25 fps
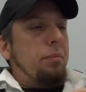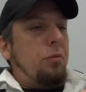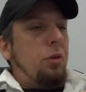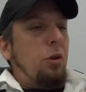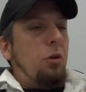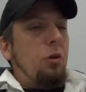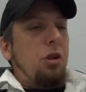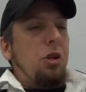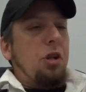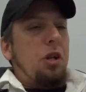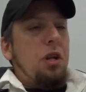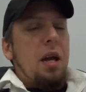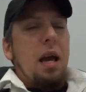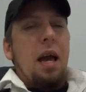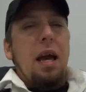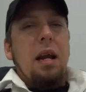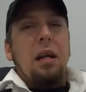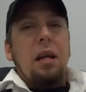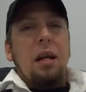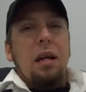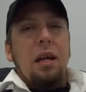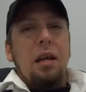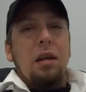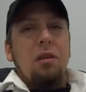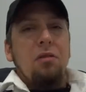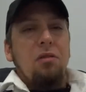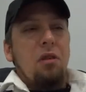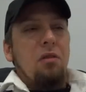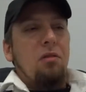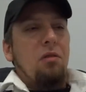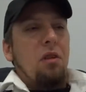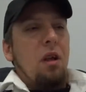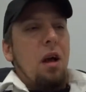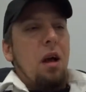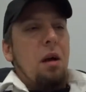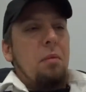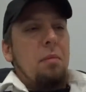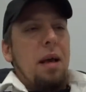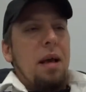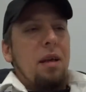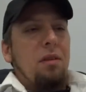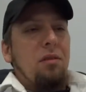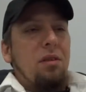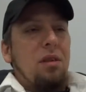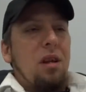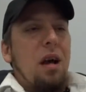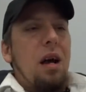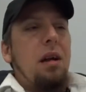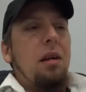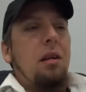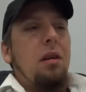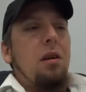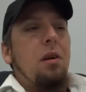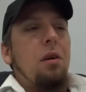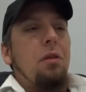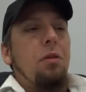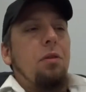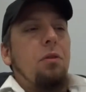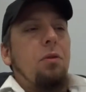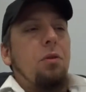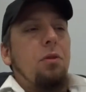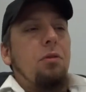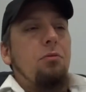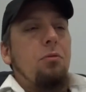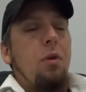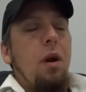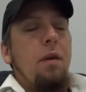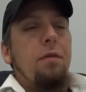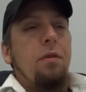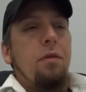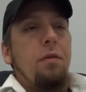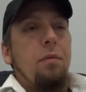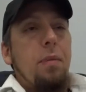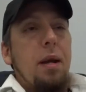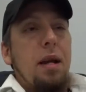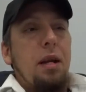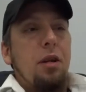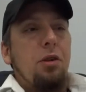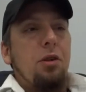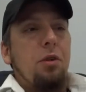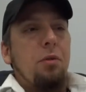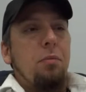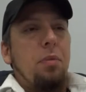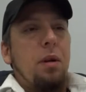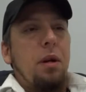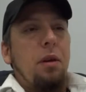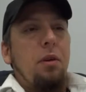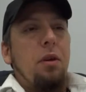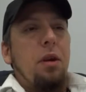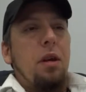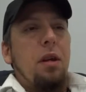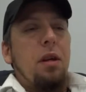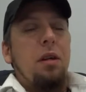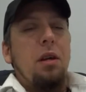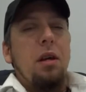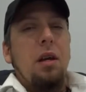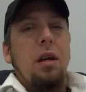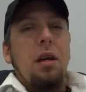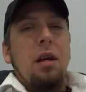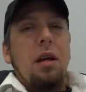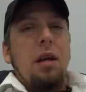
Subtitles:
Christianity, because Islam has not gone through its Reformation period.